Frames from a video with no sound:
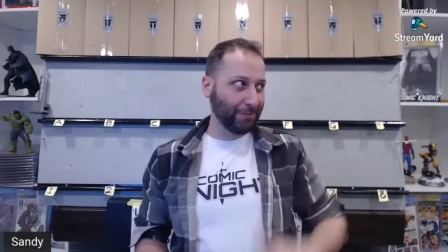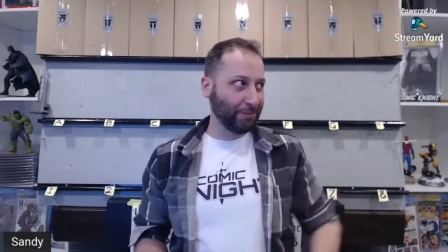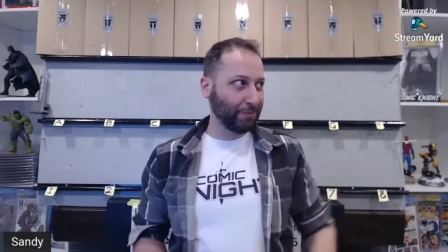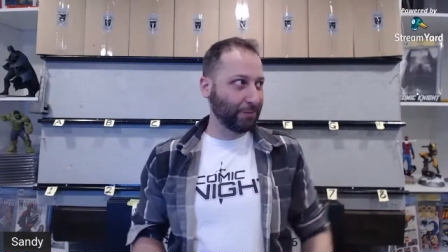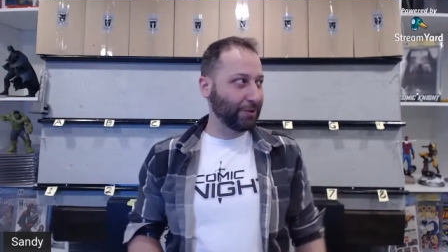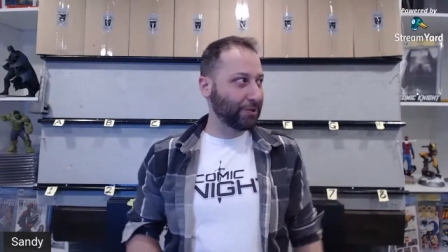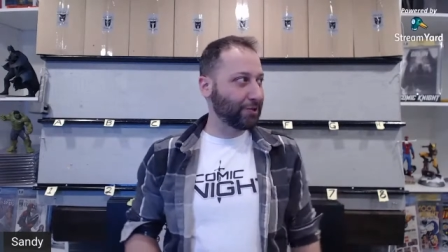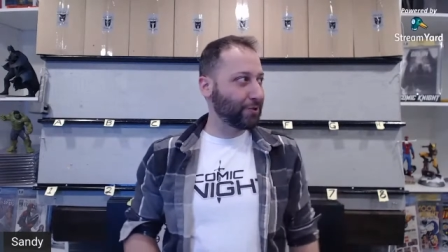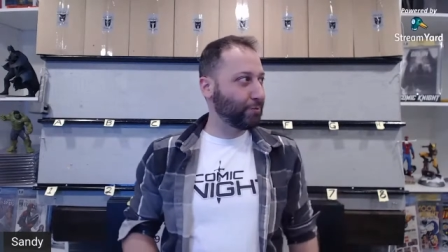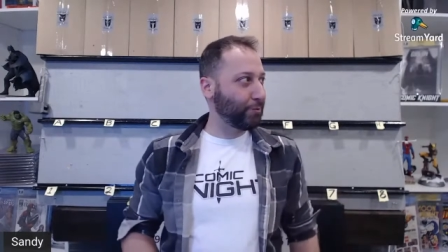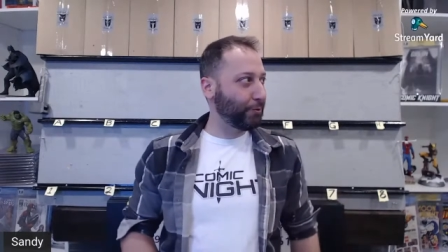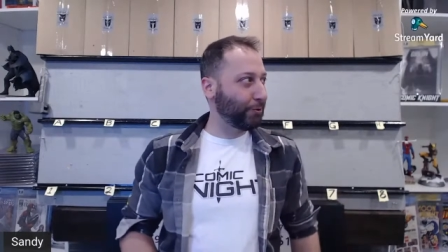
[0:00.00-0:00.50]

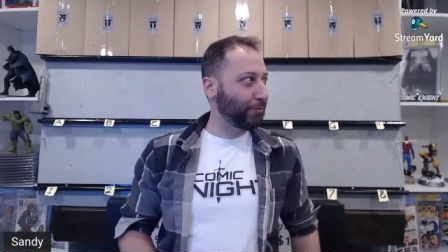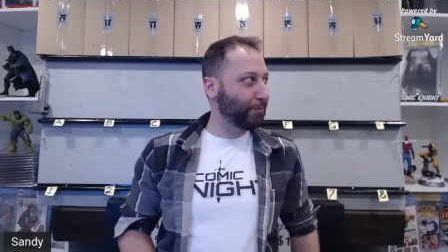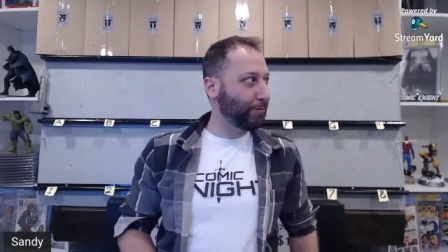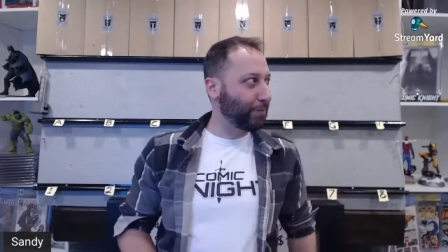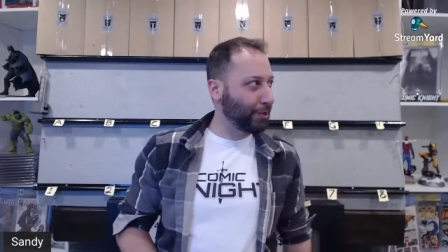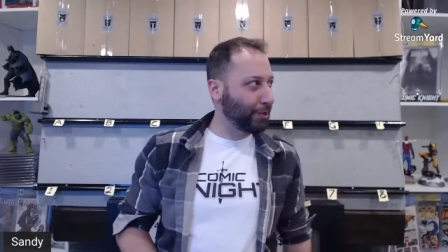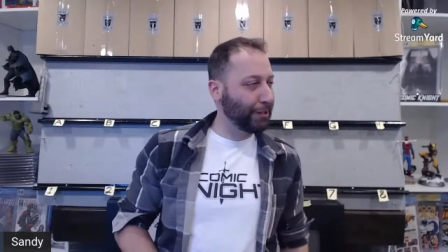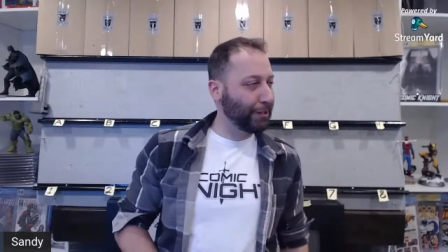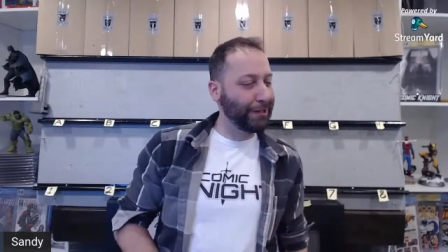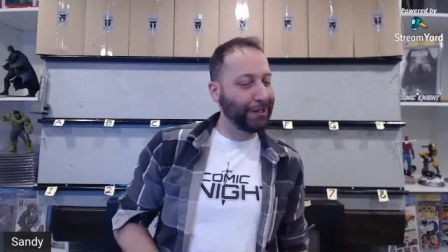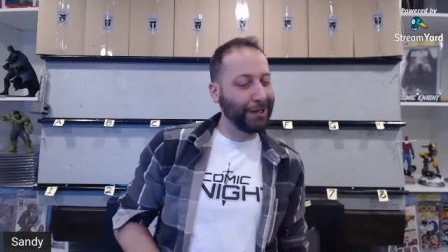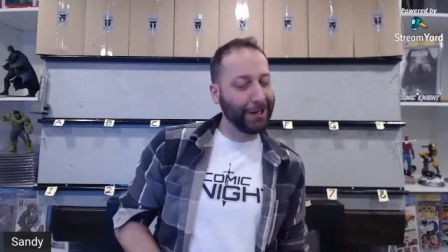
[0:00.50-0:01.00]
which will
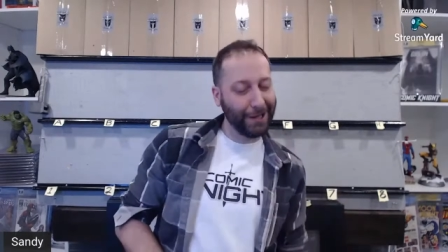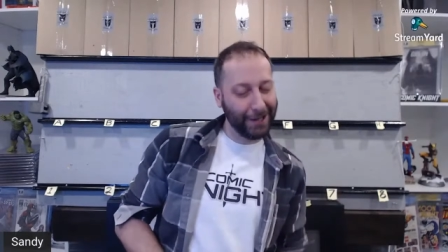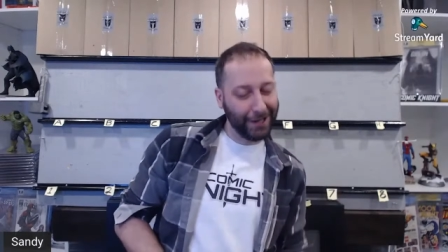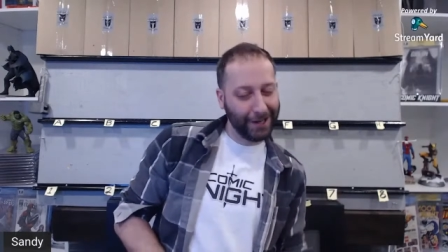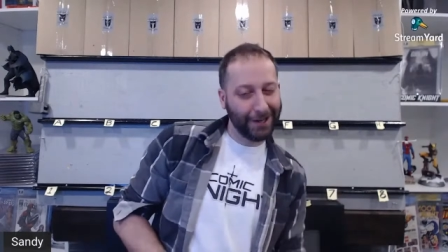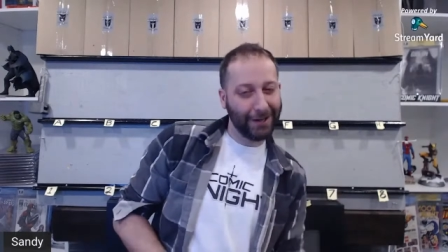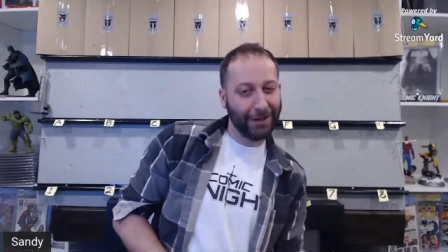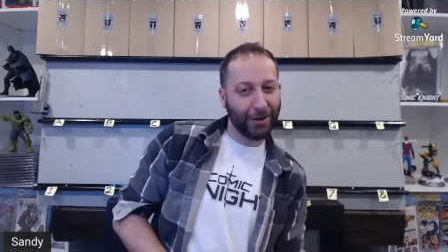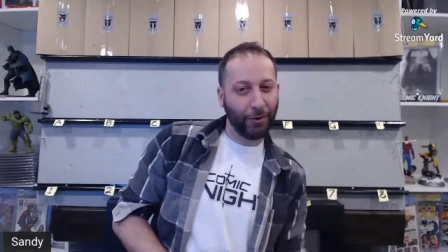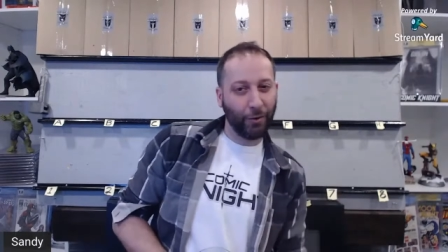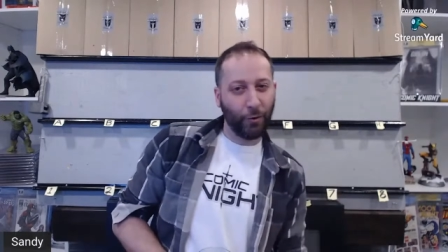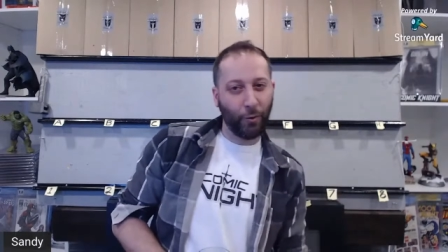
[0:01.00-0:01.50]
be uh,
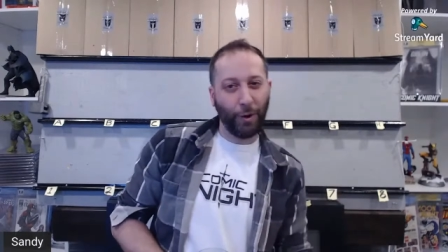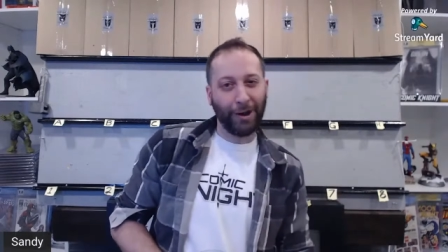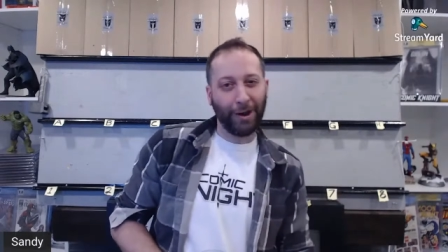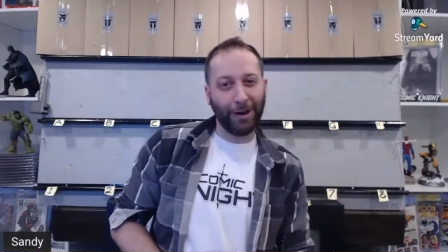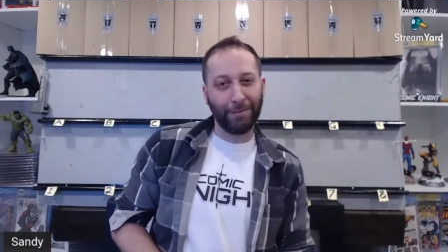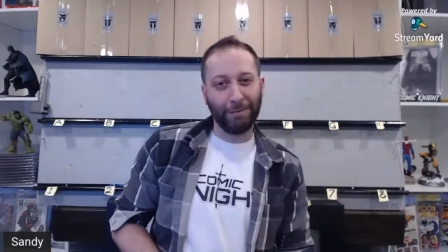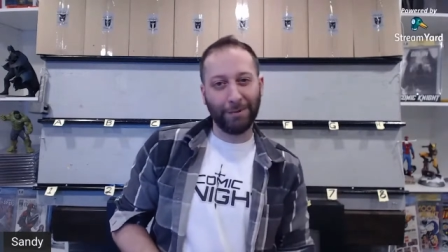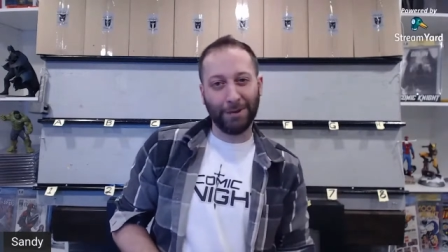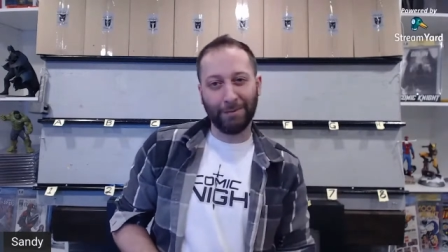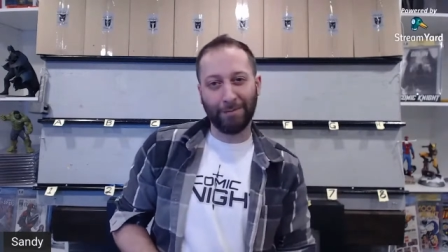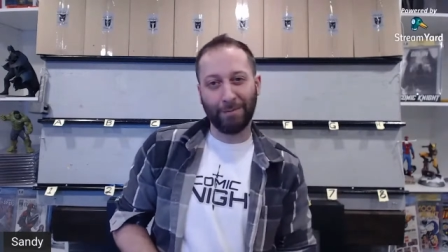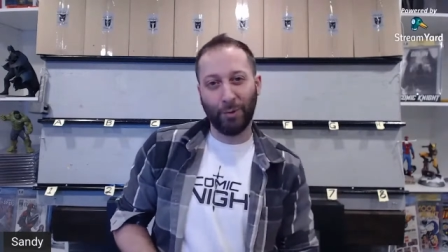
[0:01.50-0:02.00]
quite a
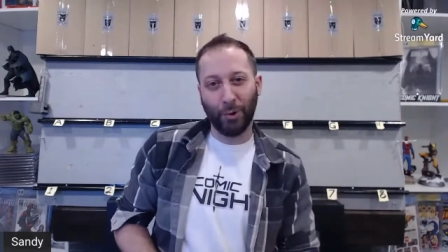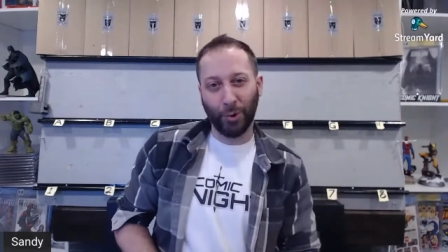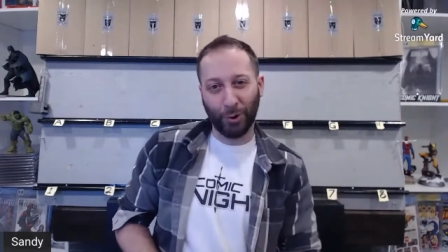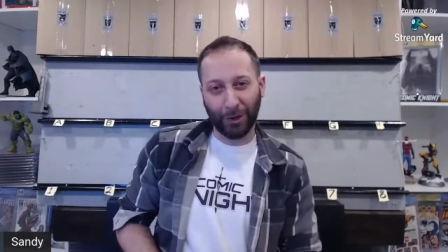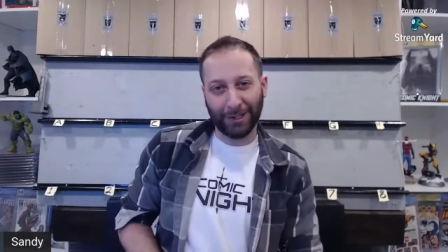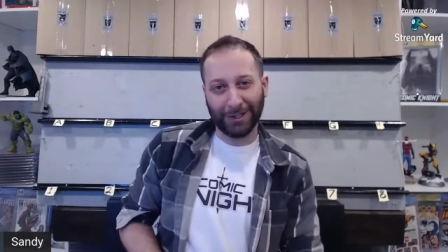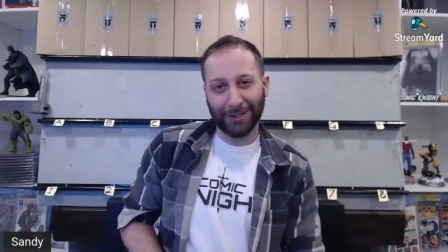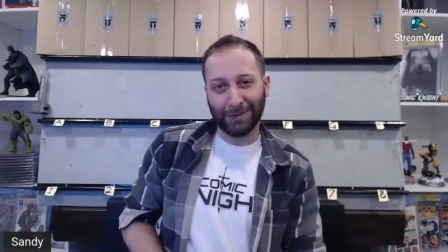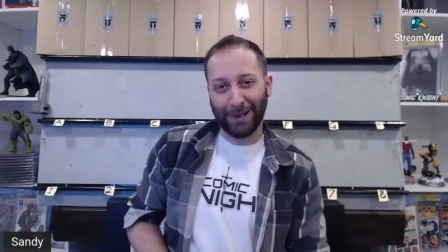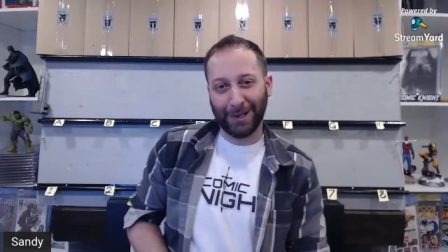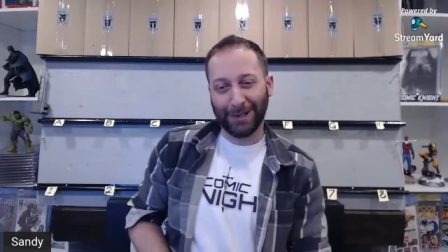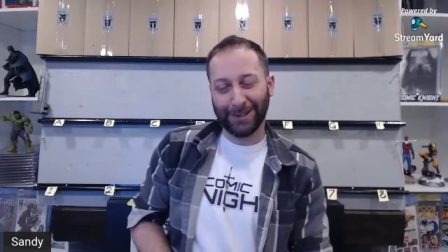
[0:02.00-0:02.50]
bit more
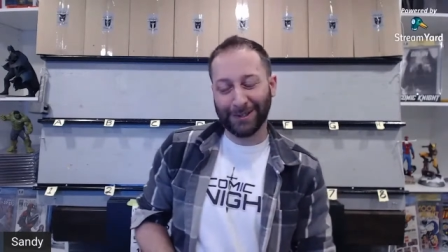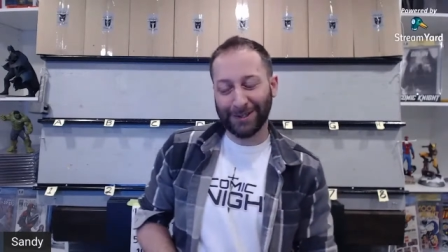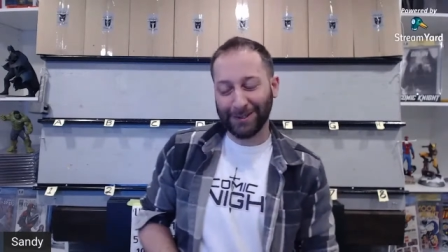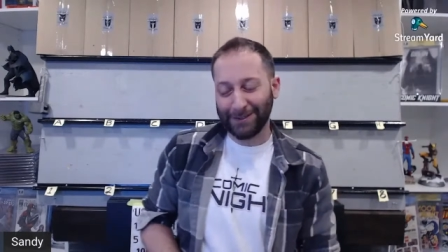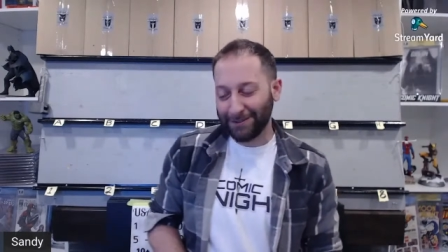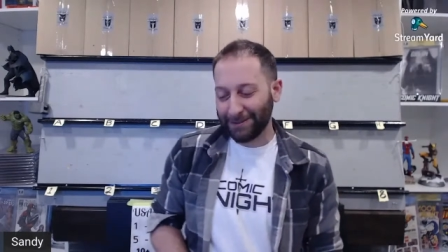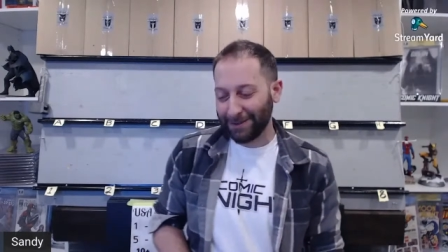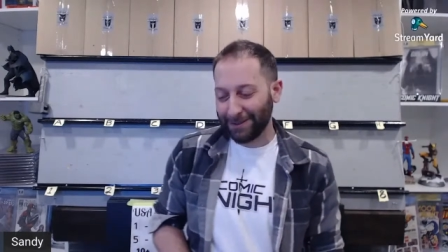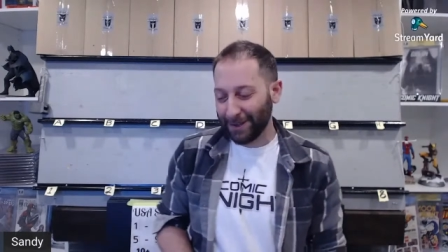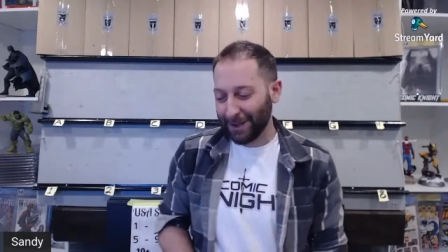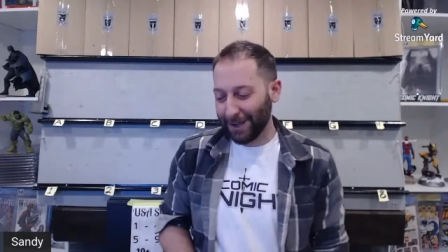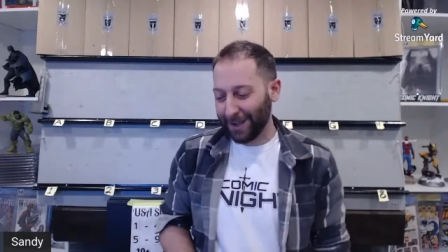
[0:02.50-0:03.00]
expensive